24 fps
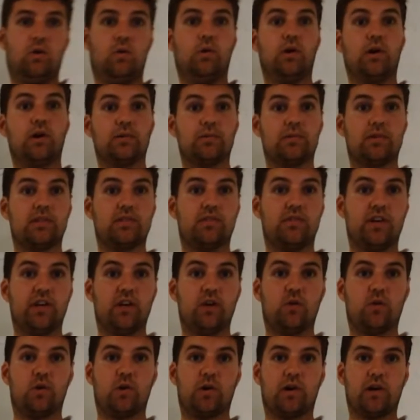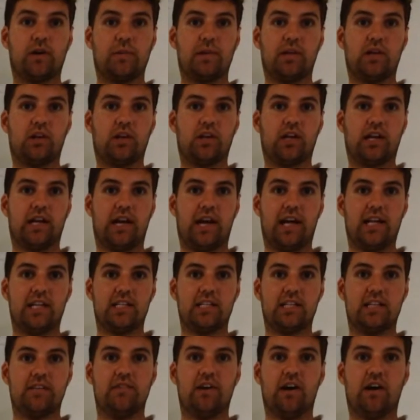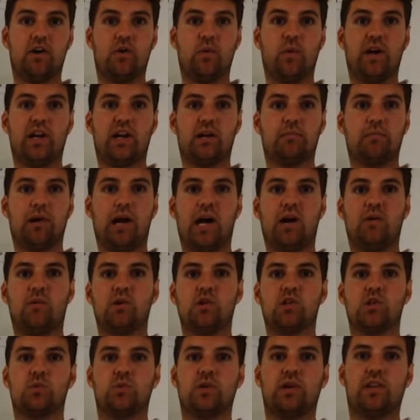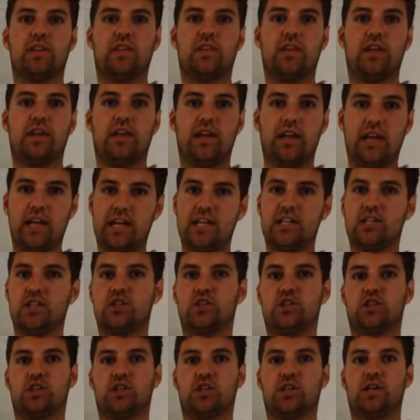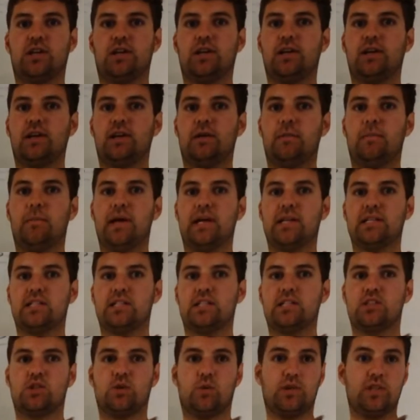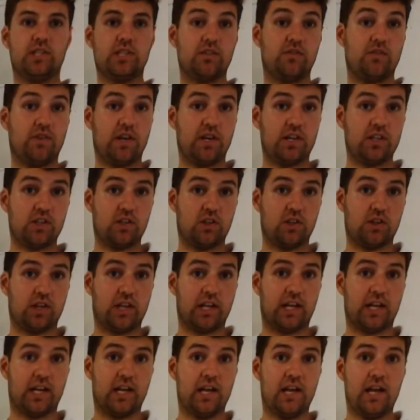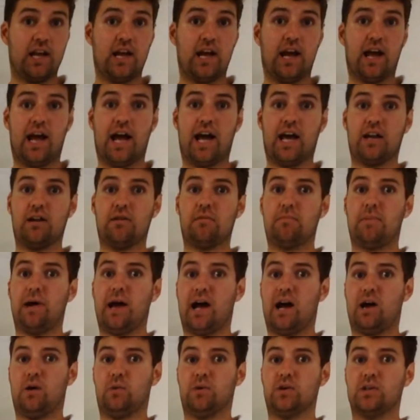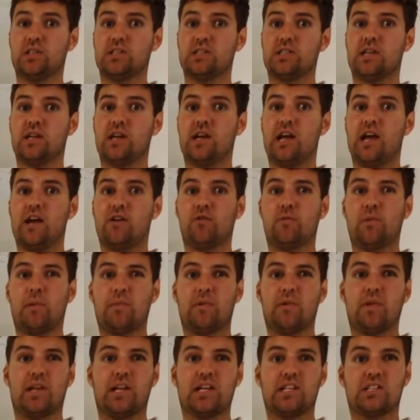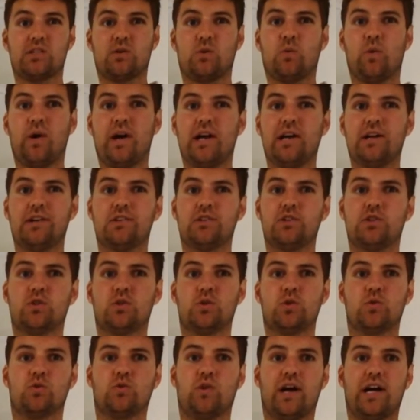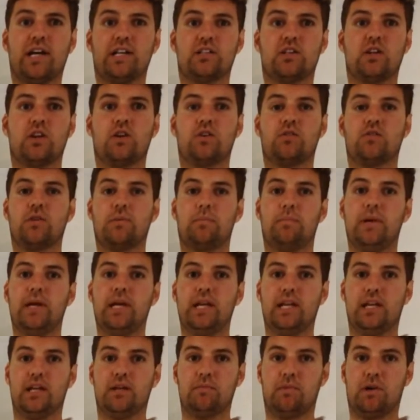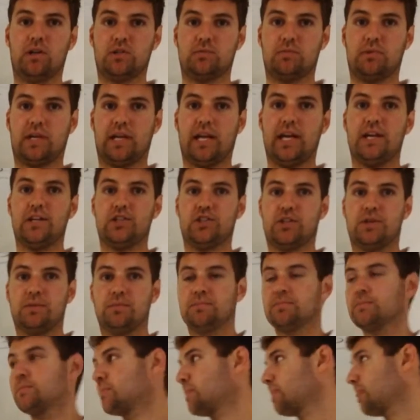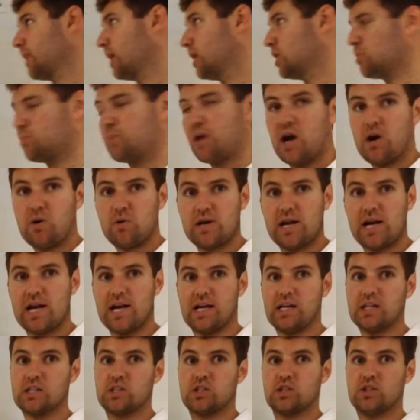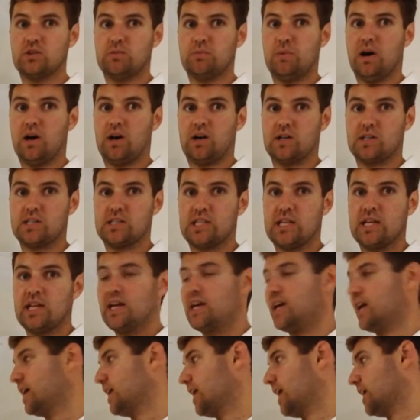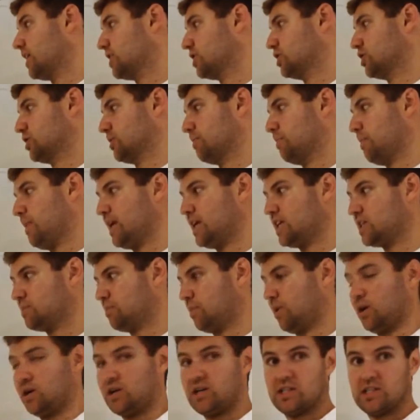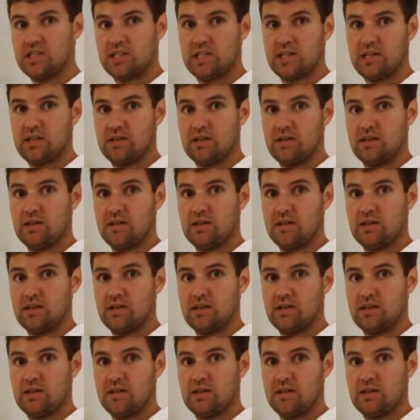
Welcome to this video where we're going to be looking at evaluating powers with integer bases. So we just finished looking at powers. And remember that it's a way to write repeated multiplication. And a power has two parts. It has your base part,